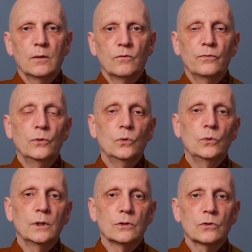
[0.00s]

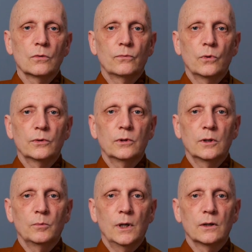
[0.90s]
food and so forth to
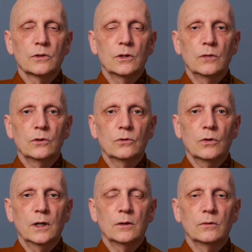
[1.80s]
the monks and to
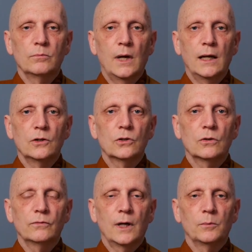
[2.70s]
try to manage
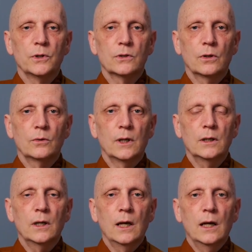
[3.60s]
their families all
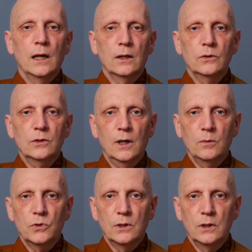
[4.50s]
right. Other
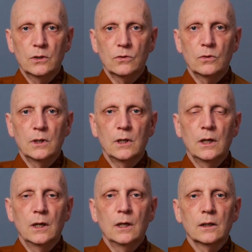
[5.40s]
times in history,
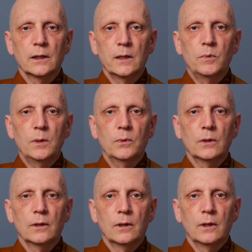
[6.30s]
lay
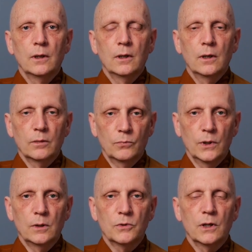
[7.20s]
people
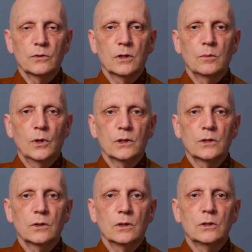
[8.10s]
bring themselves to the
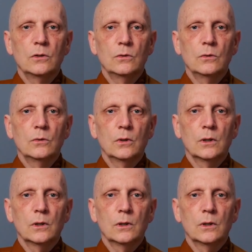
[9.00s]
monastery to